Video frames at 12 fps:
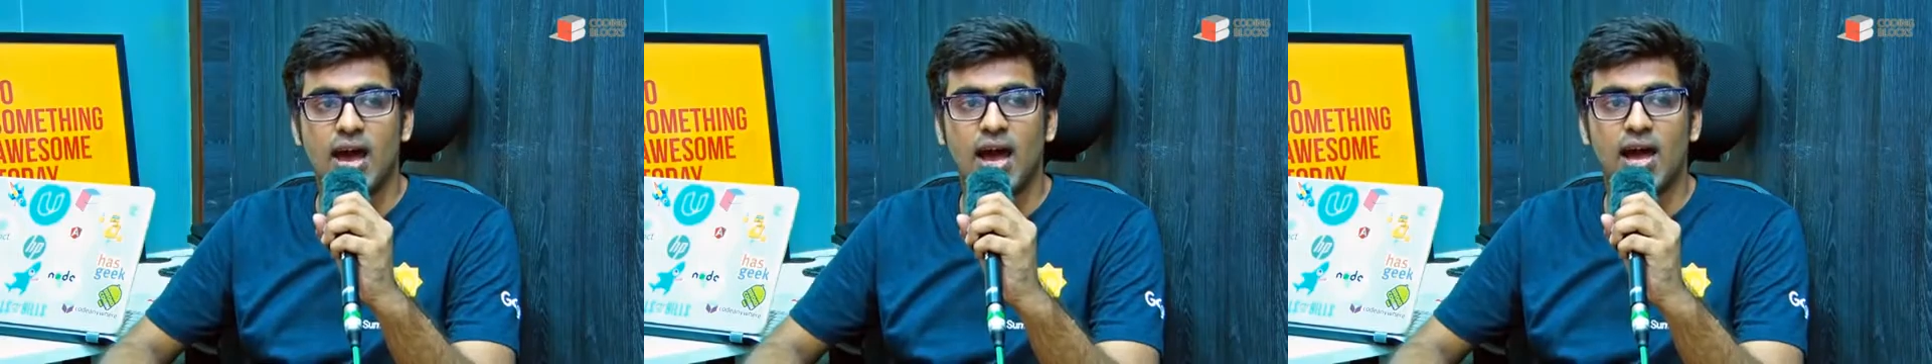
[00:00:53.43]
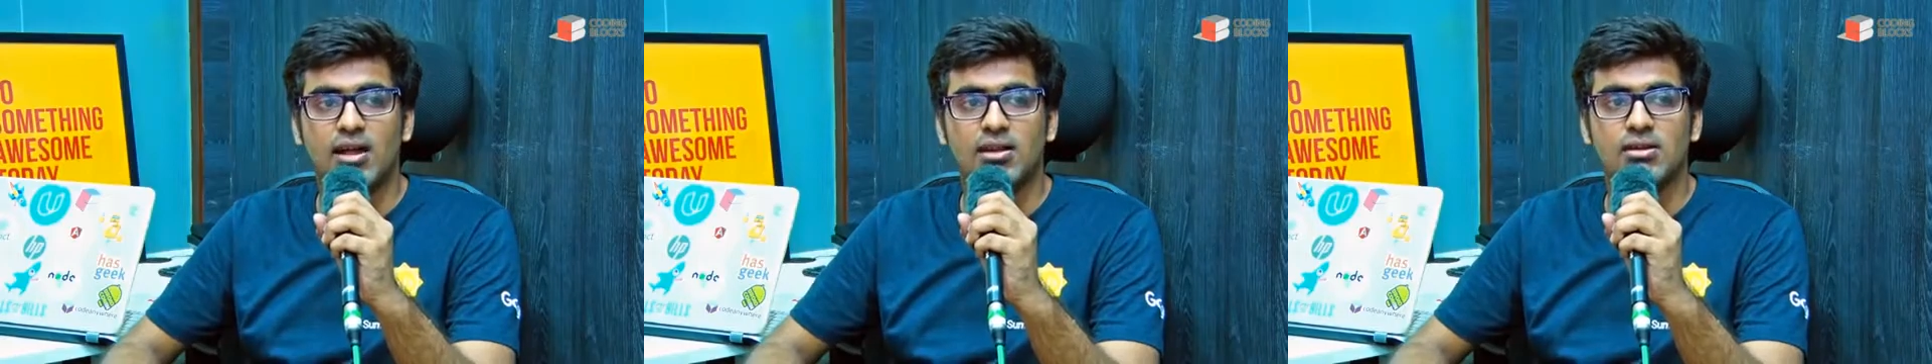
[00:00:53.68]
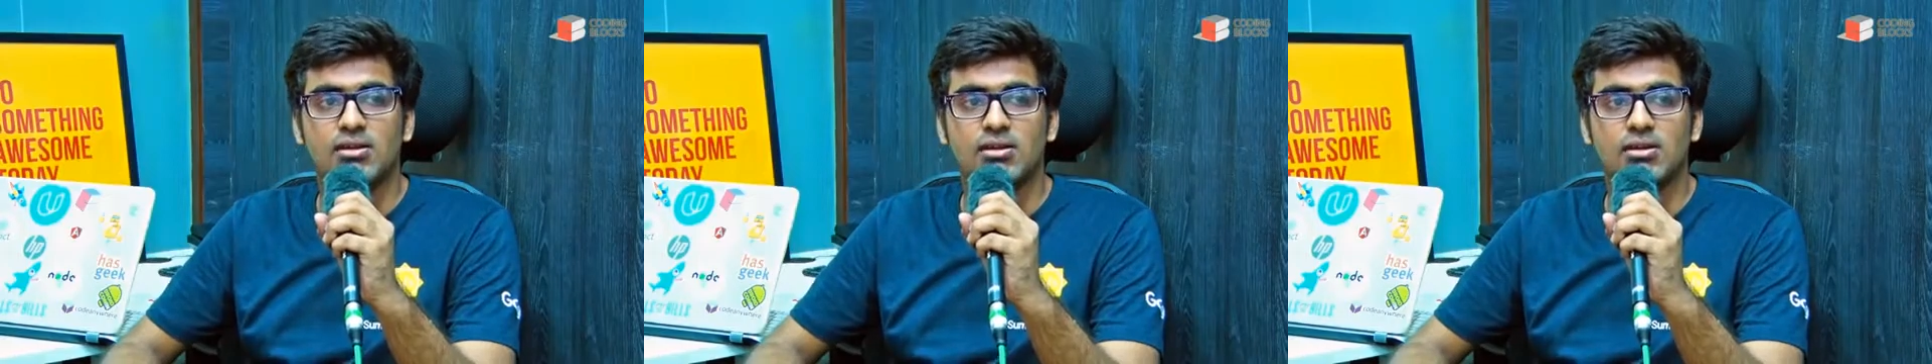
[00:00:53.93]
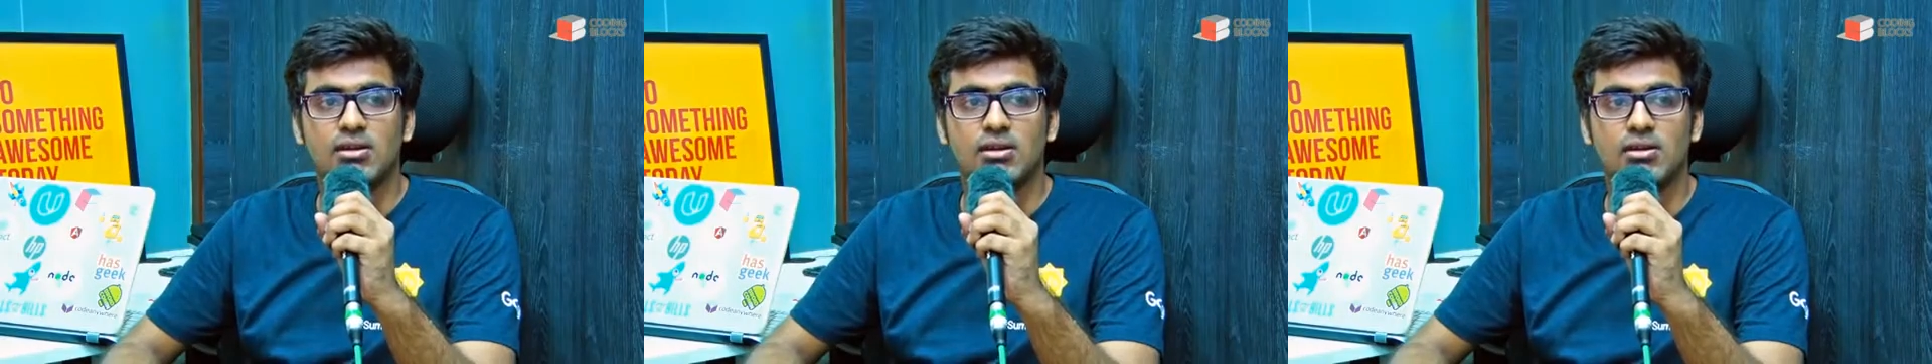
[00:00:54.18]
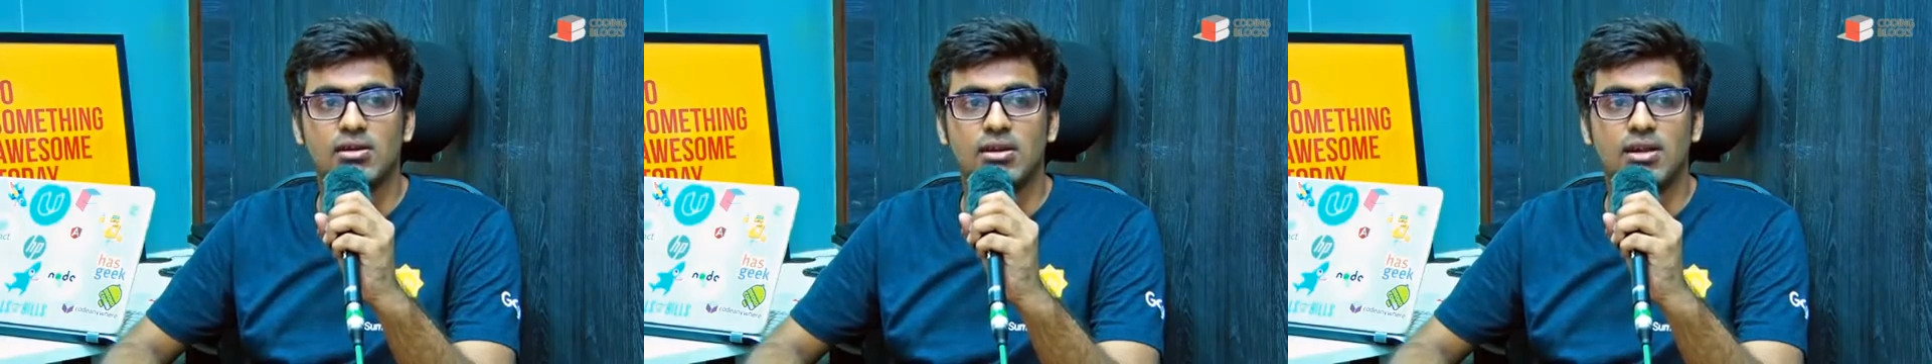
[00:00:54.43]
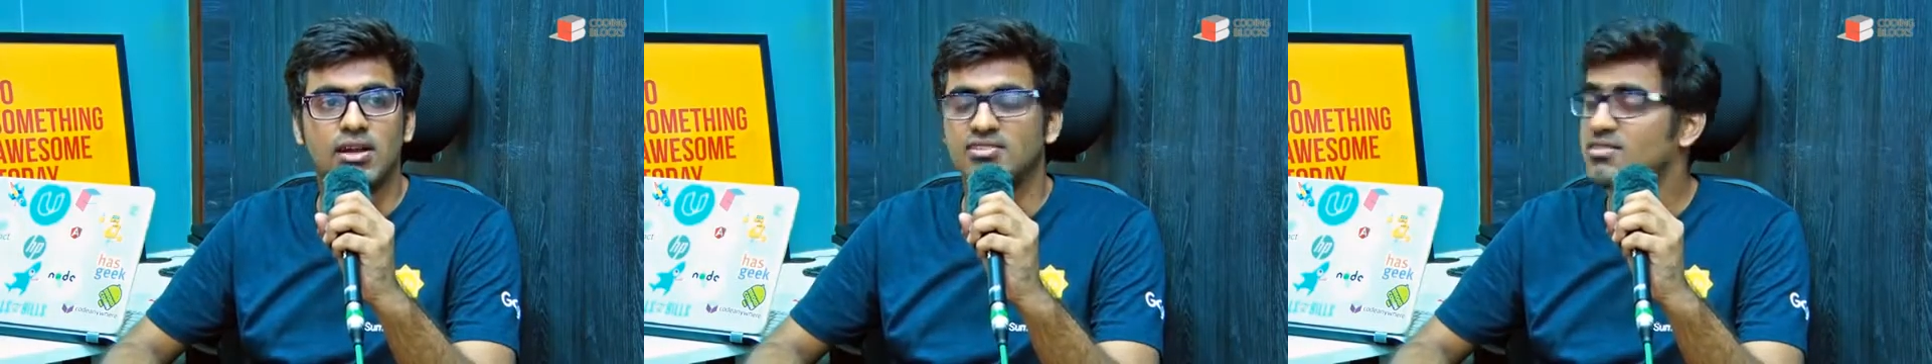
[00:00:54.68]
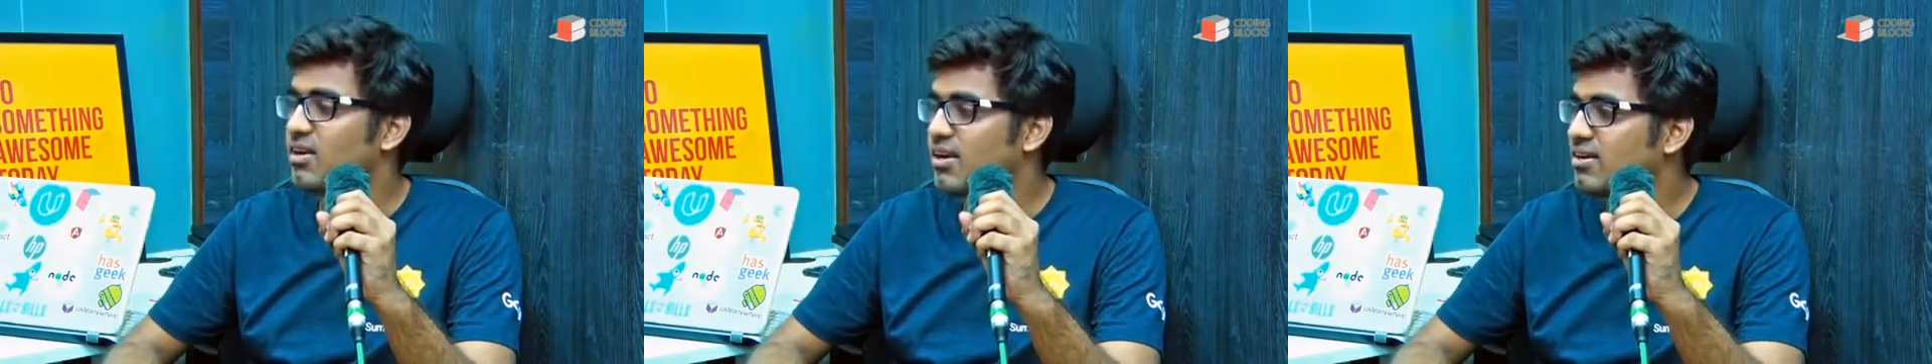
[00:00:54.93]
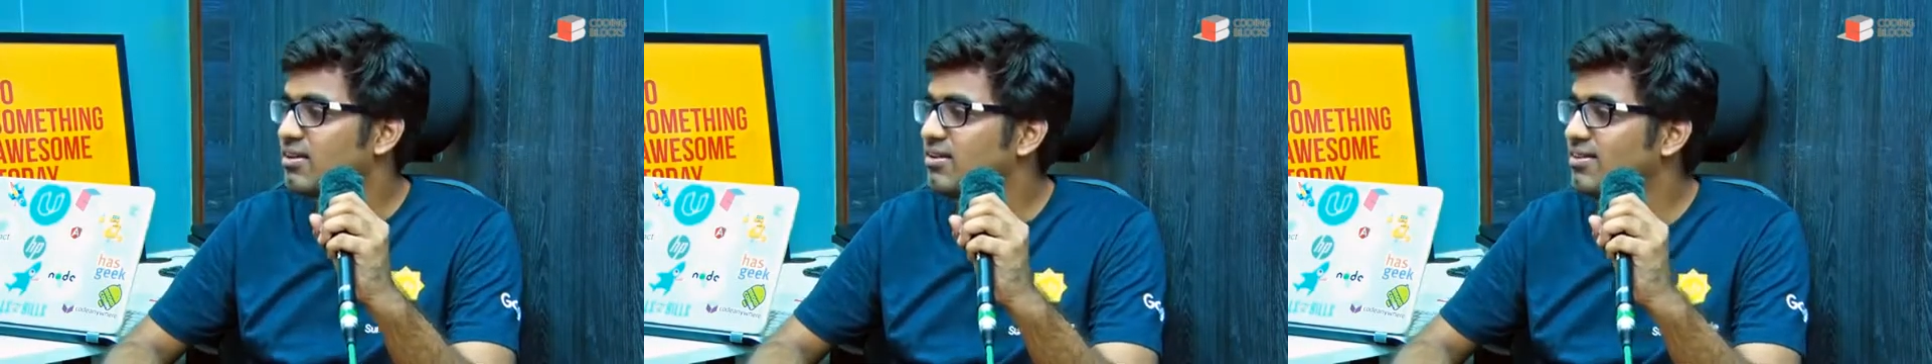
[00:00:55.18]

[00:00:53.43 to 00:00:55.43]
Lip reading: and it's great.